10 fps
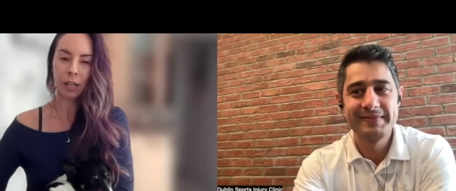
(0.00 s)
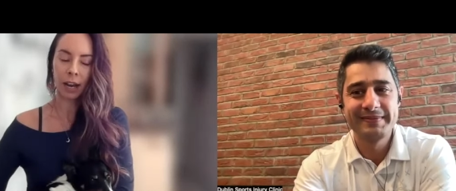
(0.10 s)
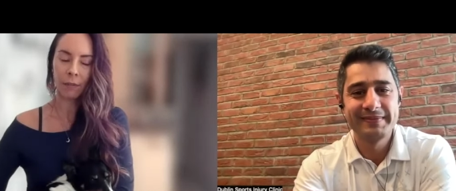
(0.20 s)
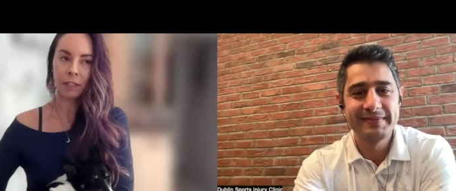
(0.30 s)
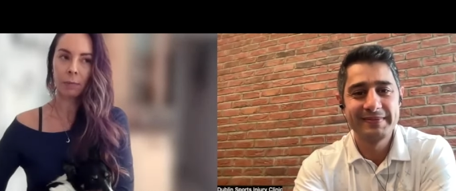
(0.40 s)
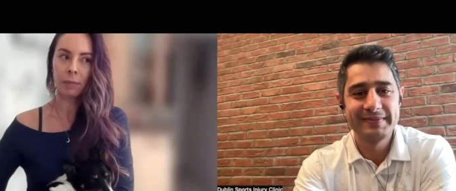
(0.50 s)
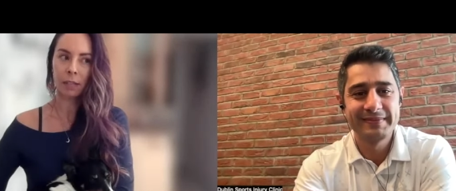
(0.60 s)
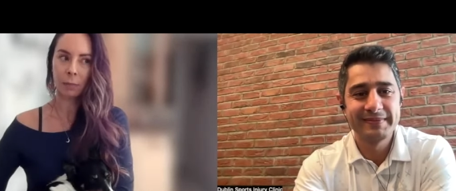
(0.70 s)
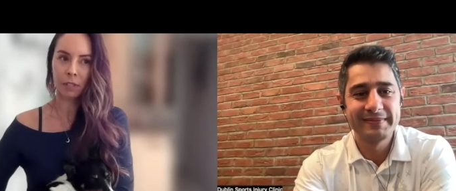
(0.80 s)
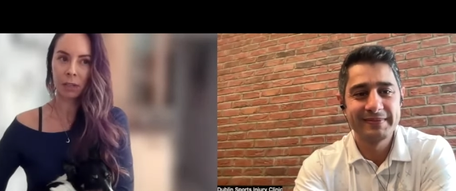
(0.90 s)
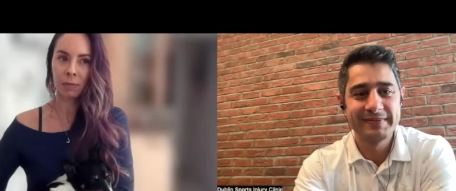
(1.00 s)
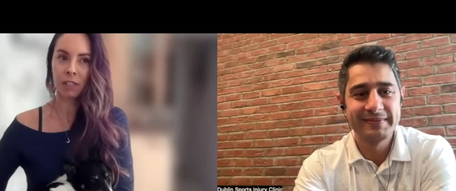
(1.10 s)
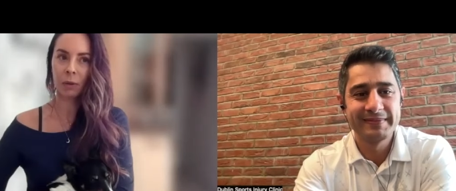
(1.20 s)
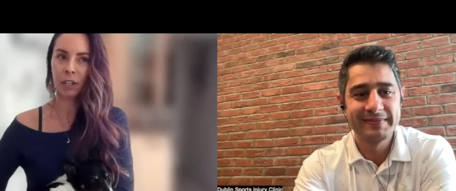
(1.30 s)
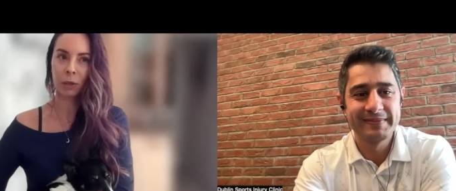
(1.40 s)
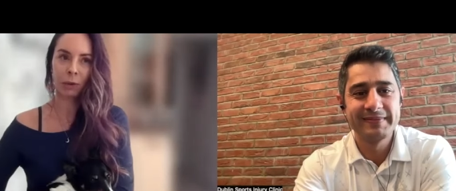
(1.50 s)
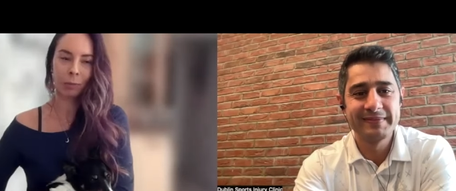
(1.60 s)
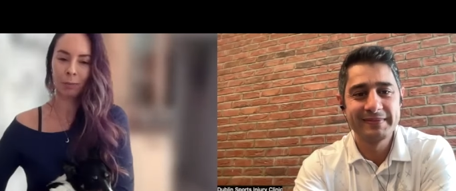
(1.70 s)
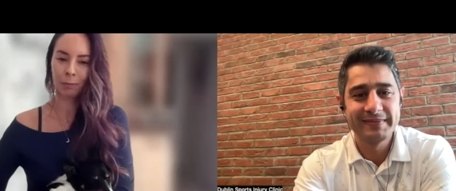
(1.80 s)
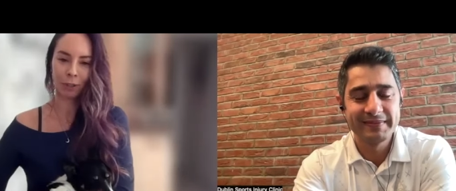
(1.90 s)
Speaker 1: have some symptoms so i knew it
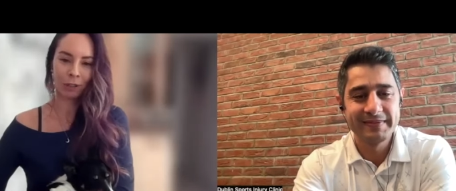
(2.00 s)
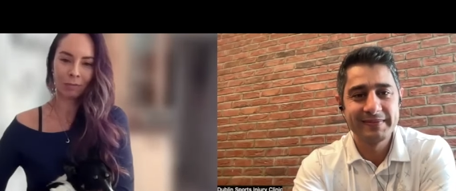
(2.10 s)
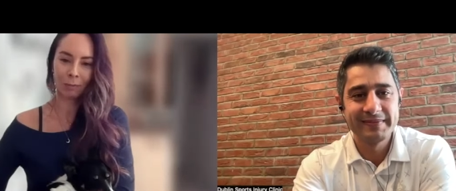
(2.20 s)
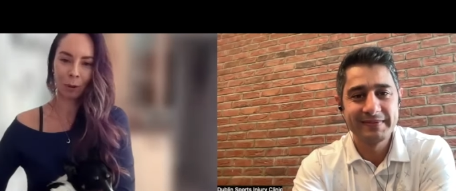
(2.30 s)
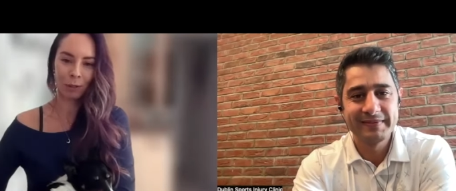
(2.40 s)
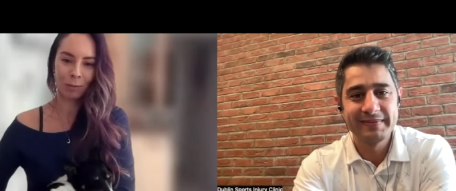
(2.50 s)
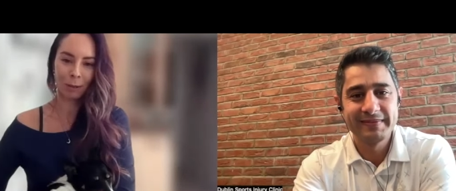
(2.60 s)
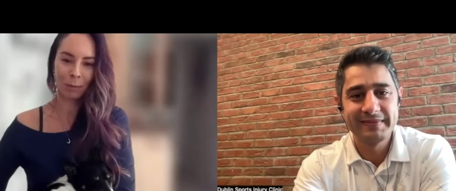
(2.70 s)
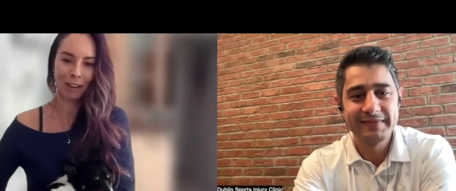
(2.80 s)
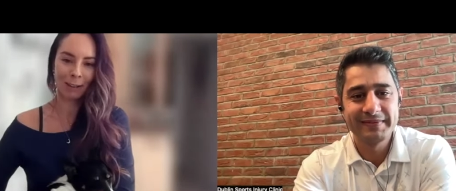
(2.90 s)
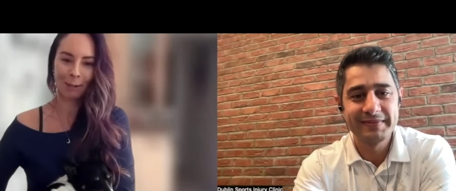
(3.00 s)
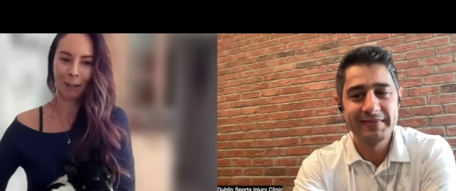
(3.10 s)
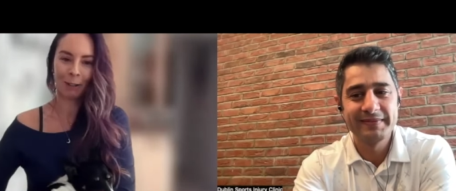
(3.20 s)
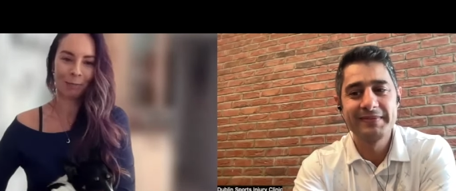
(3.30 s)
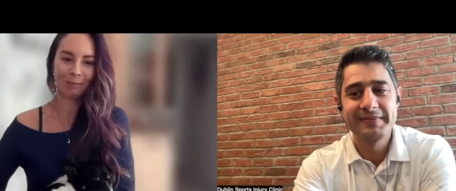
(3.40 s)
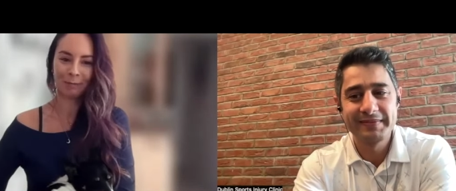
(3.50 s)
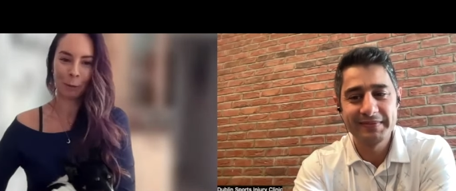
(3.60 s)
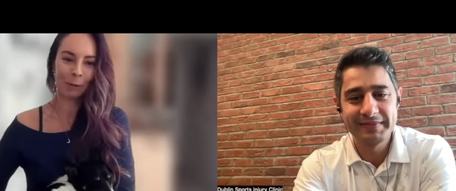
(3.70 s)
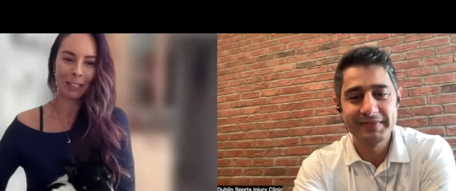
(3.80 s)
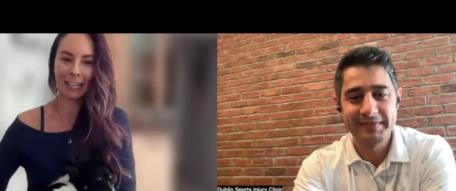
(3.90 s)
couldn't possibly be you know
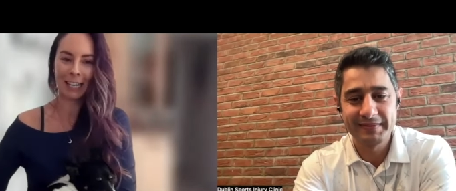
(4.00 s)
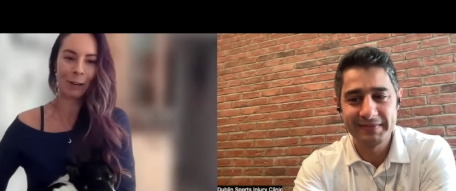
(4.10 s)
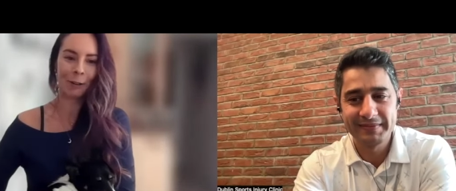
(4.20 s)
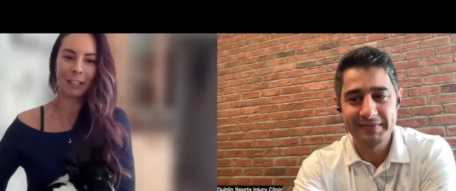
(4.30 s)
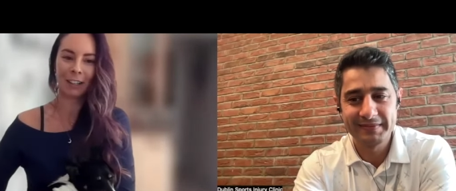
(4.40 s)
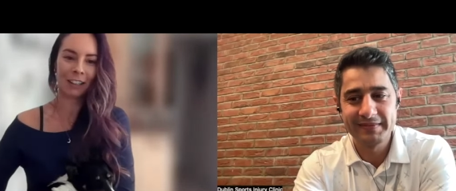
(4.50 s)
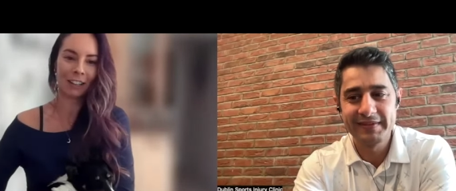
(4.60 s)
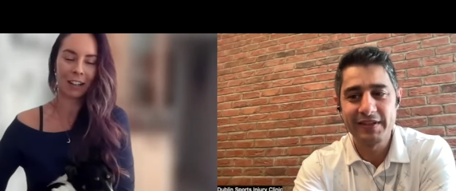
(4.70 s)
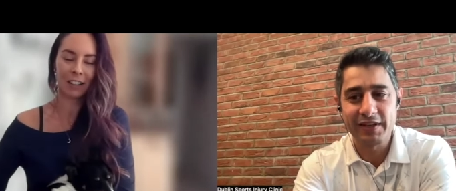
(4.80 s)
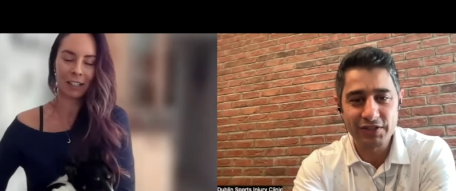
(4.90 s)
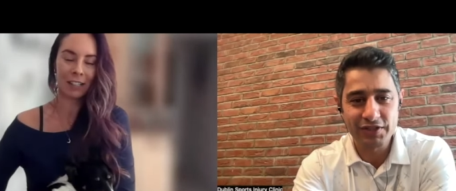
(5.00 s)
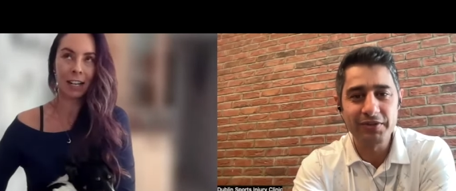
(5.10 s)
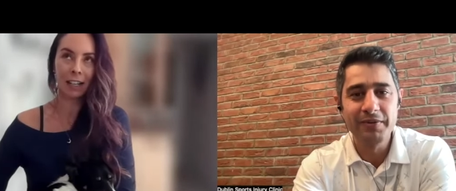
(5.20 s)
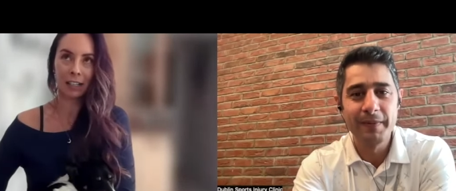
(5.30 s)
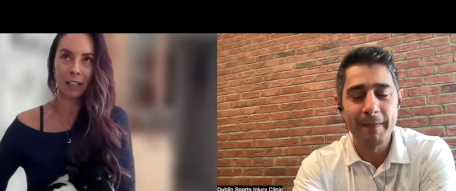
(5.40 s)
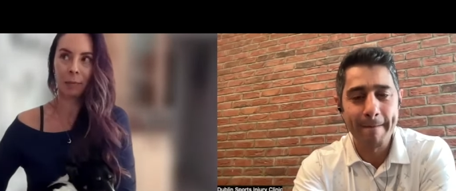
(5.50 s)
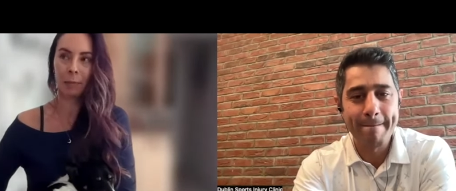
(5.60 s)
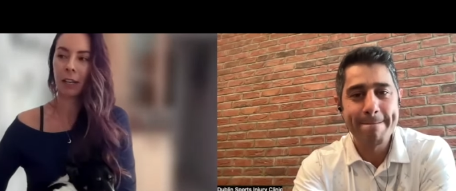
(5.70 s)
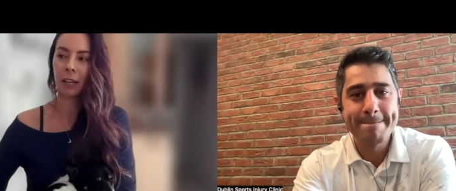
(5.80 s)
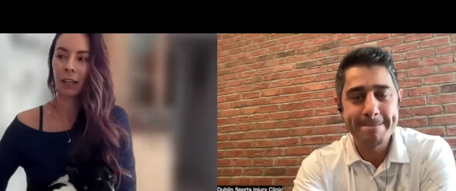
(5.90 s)
completely healed and i, I understand it's a
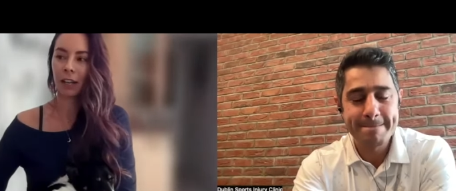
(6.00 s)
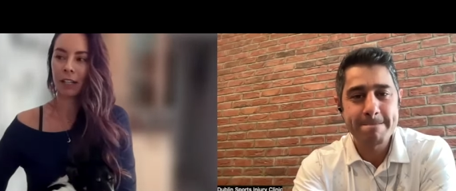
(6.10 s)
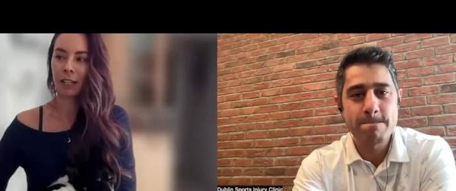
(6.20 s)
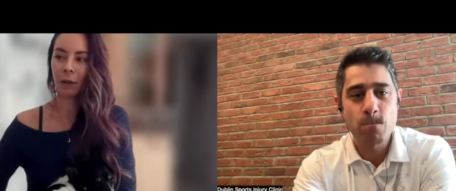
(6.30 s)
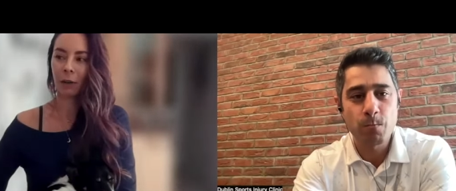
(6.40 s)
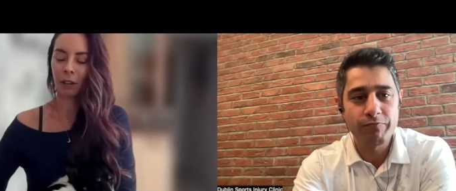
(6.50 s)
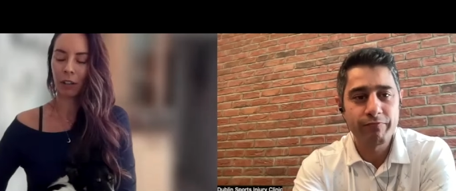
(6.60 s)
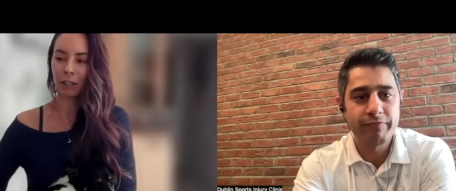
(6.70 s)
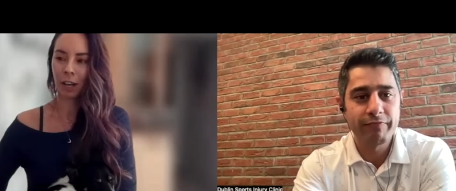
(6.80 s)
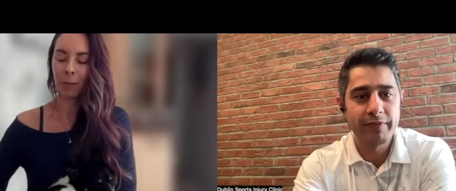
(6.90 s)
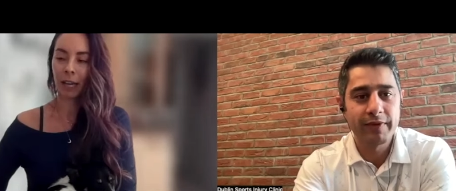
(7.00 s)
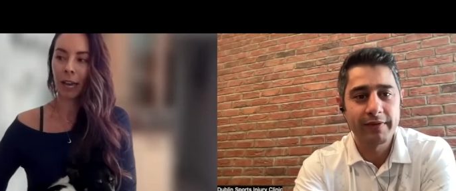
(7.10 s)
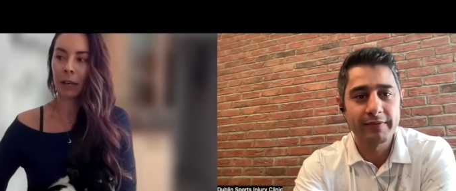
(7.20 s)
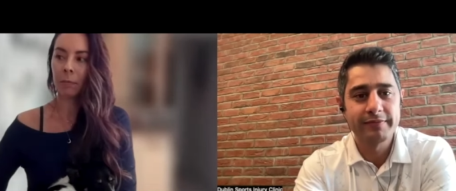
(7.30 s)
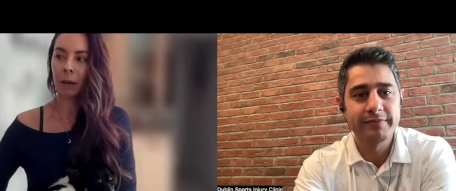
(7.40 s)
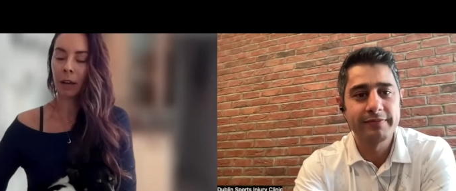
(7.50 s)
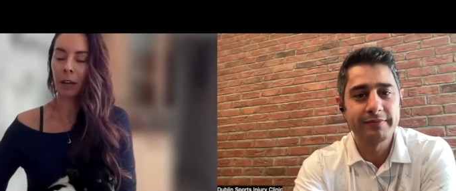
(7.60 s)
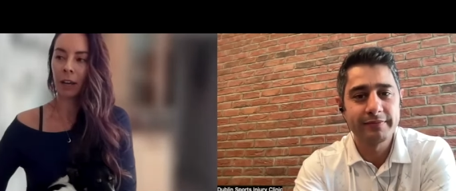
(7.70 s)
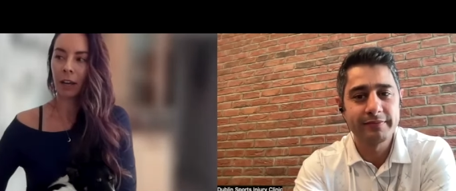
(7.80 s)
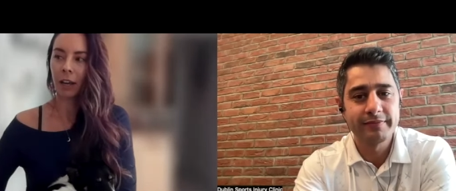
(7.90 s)
it's a longer term game but
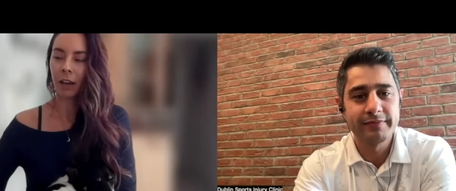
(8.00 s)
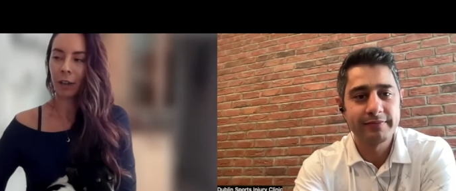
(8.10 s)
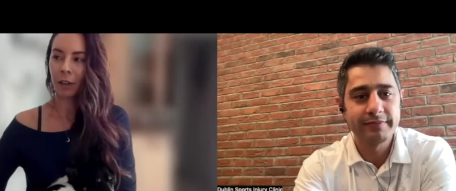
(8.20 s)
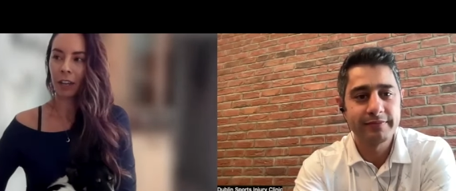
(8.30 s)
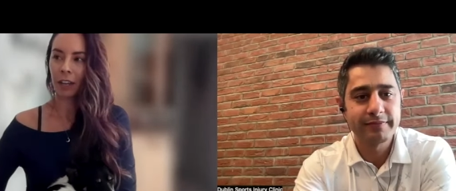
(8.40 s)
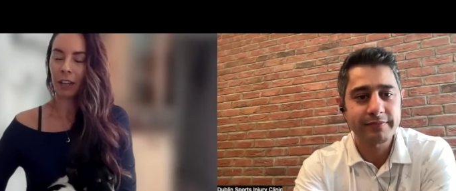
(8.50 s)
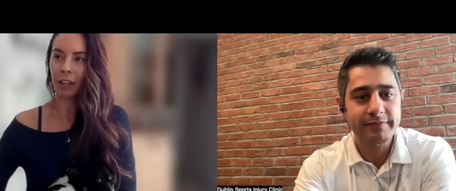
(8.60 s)
i think